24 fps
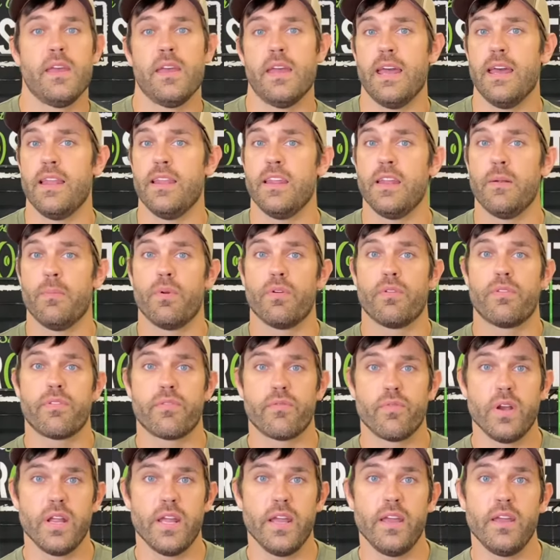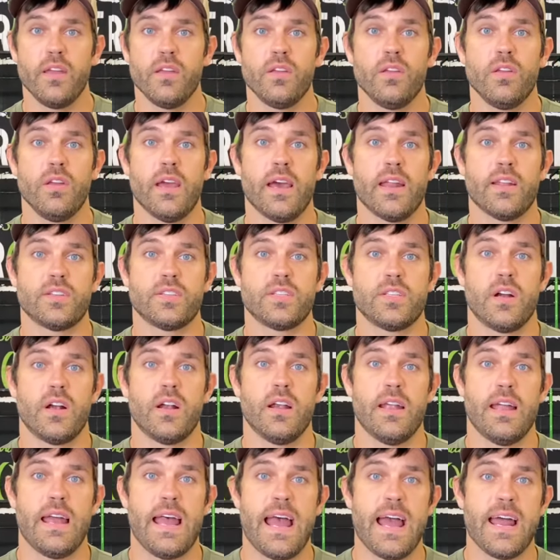And then number three, you gotta
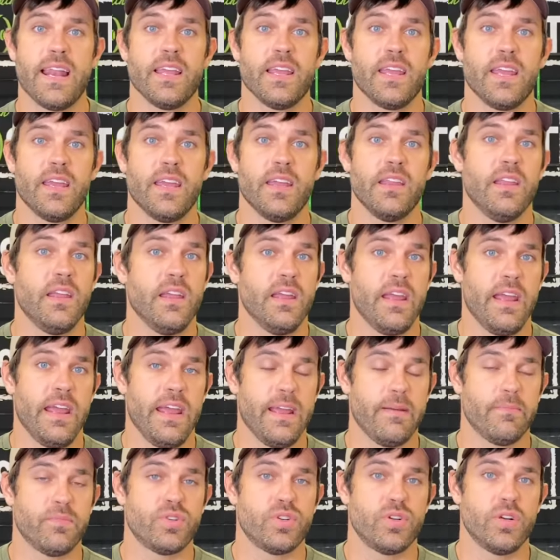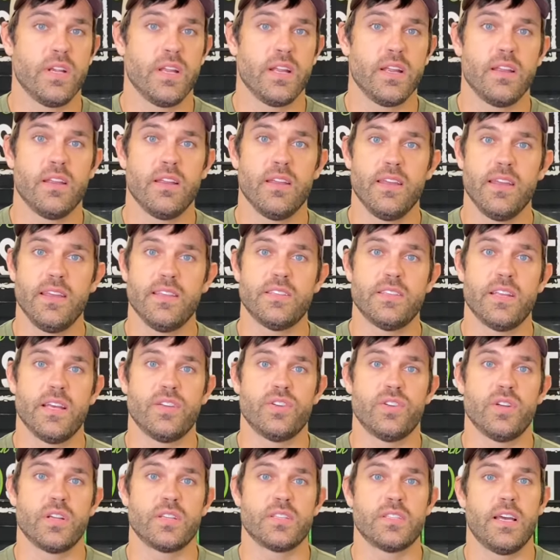start adding in hamstring
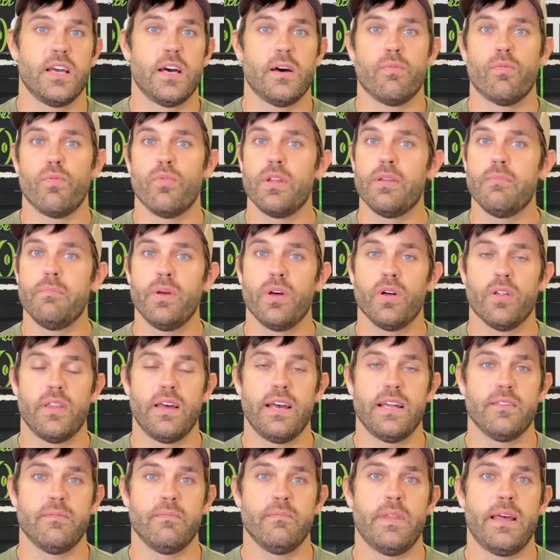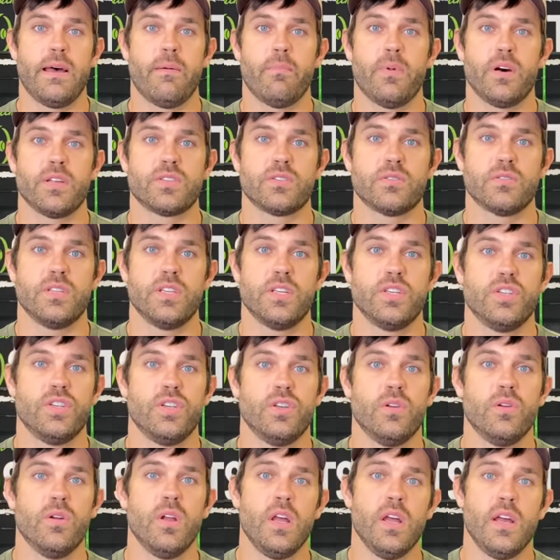eccentrics to help rebuild that, that muscle
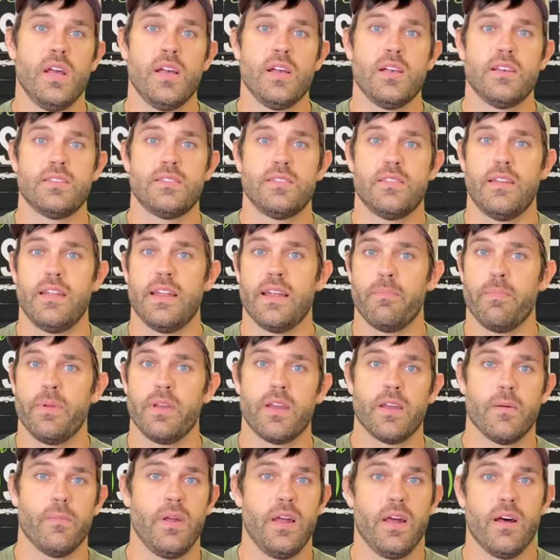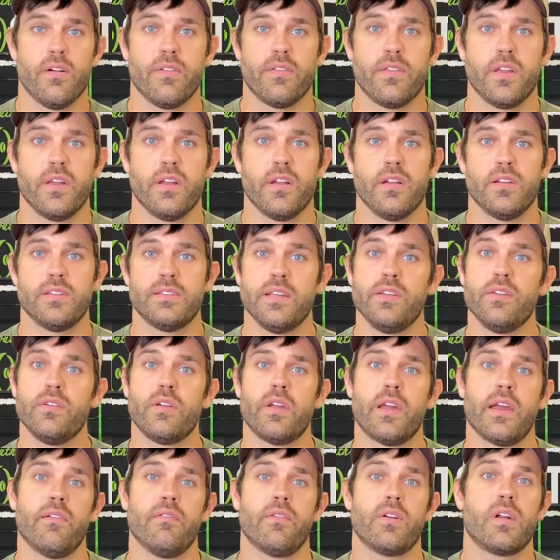tissue so that it becomes healthier and so you can
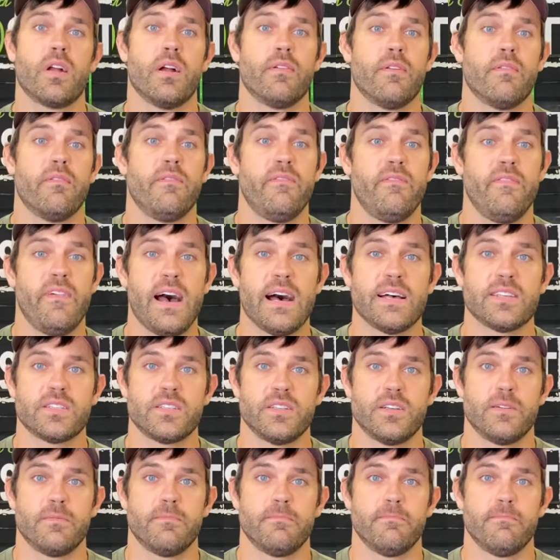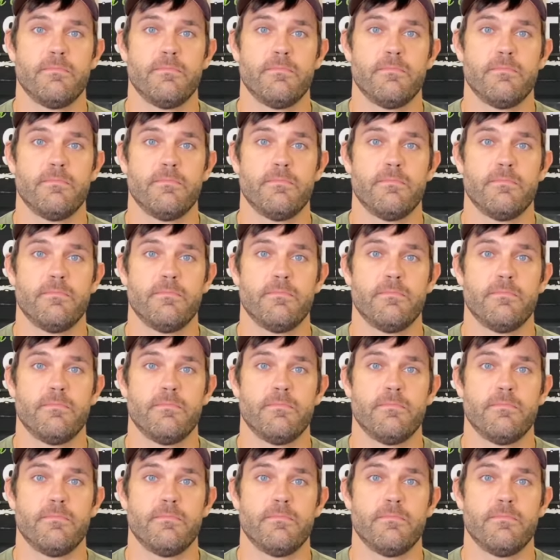kind of recover faster.